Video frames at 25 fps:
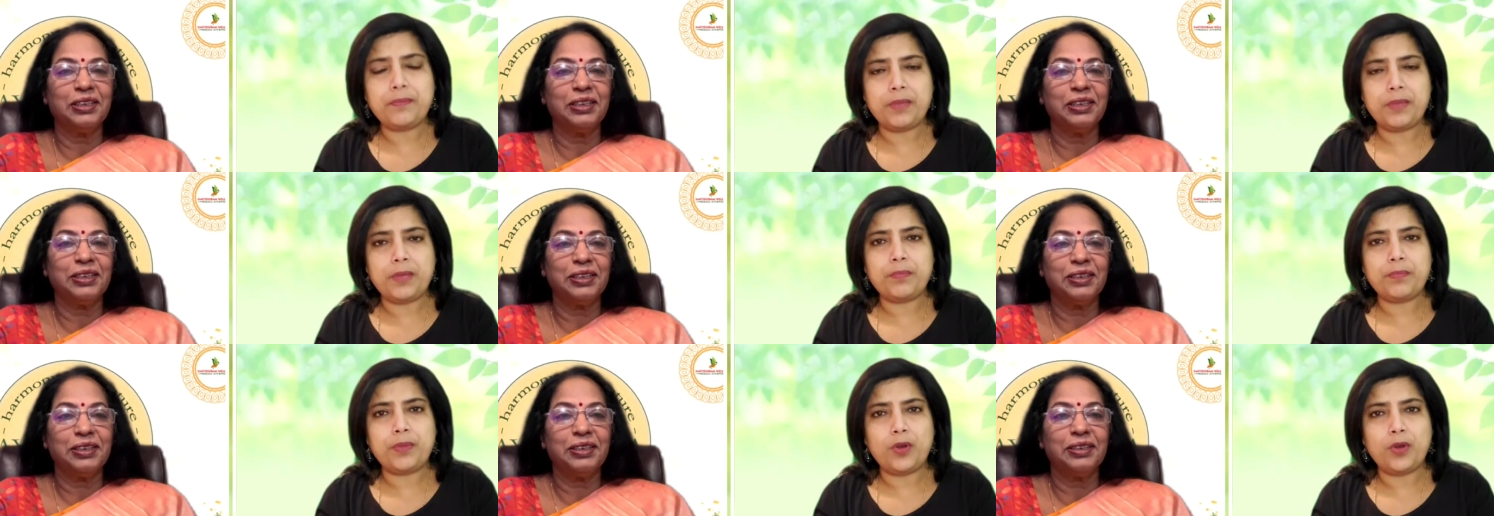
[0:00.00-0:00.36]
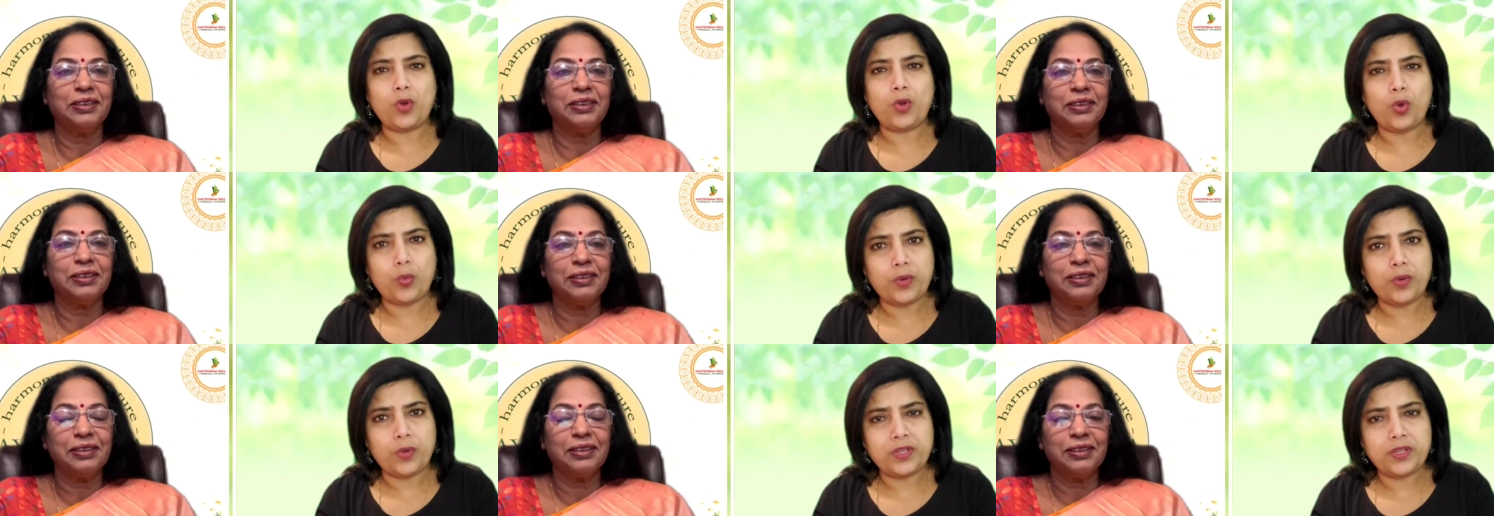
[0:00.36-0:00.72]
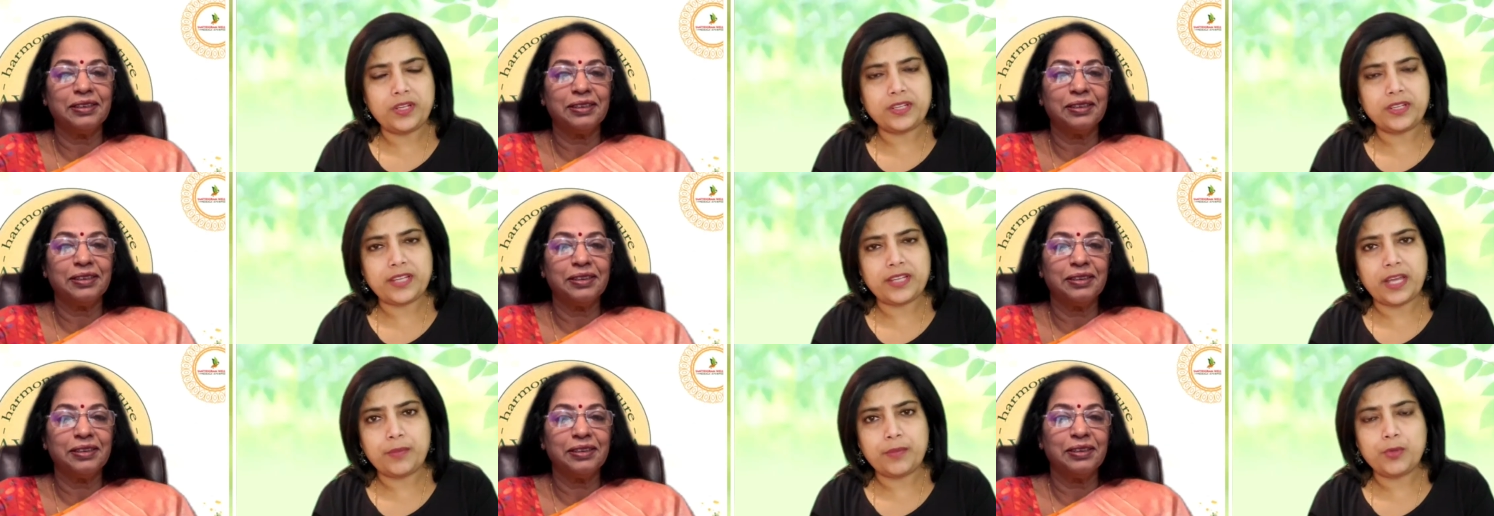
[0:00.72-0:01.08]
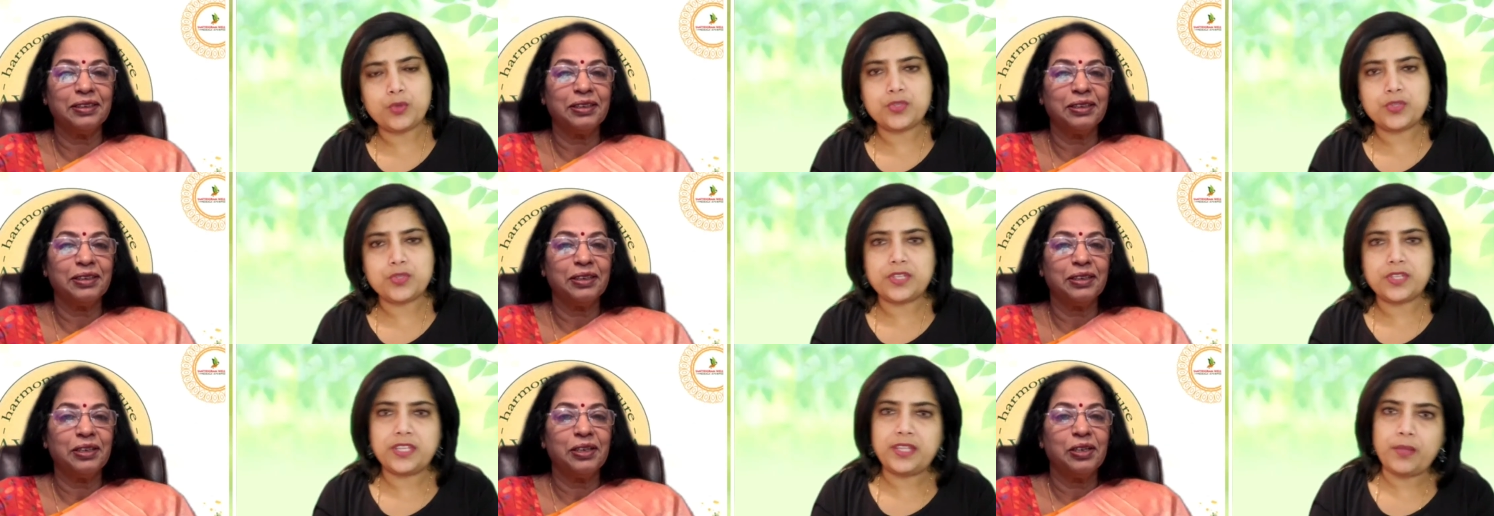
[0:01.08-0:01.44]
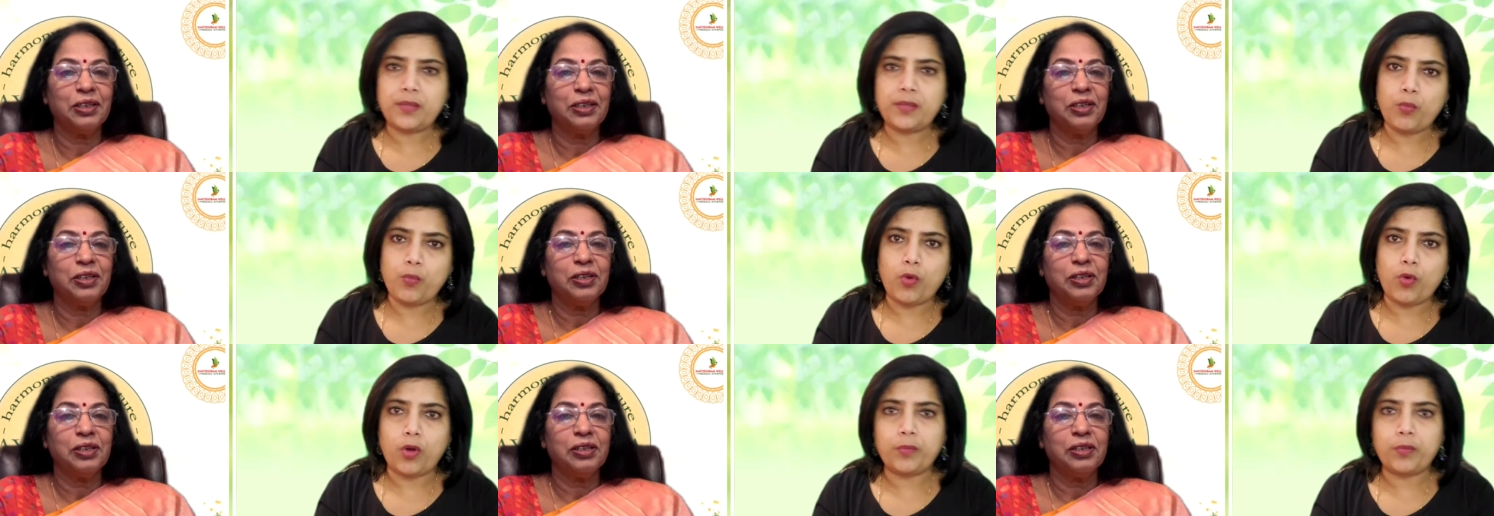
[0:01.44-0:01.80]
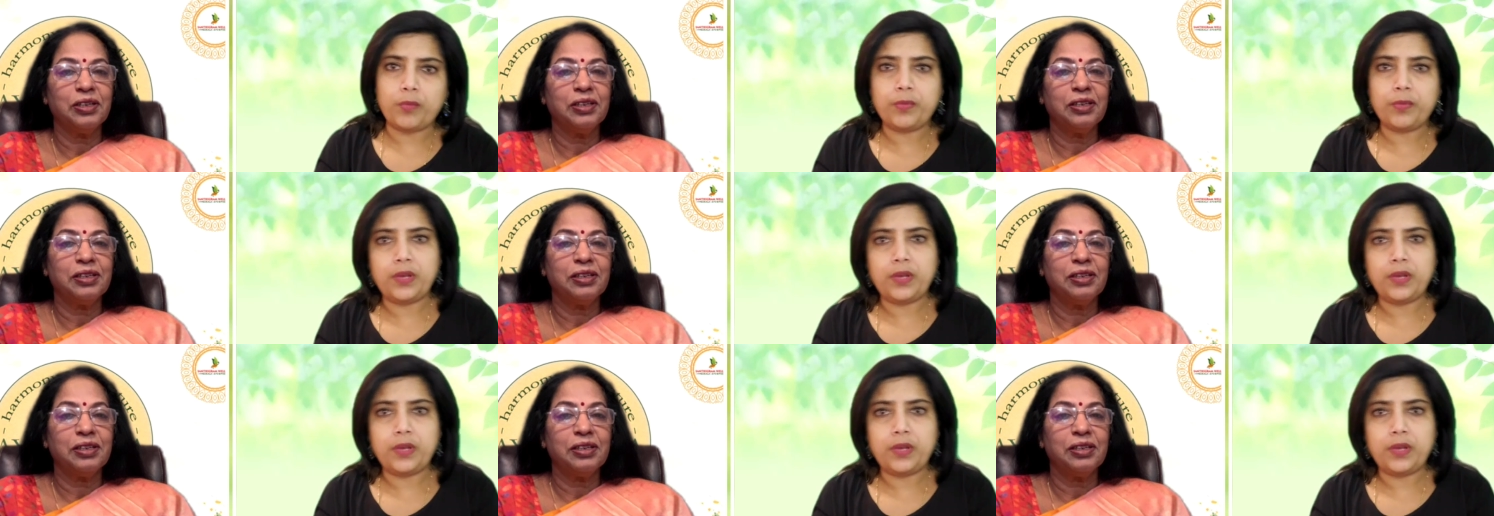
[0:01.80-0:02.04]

Speaker 1: people over the time, you see them wobble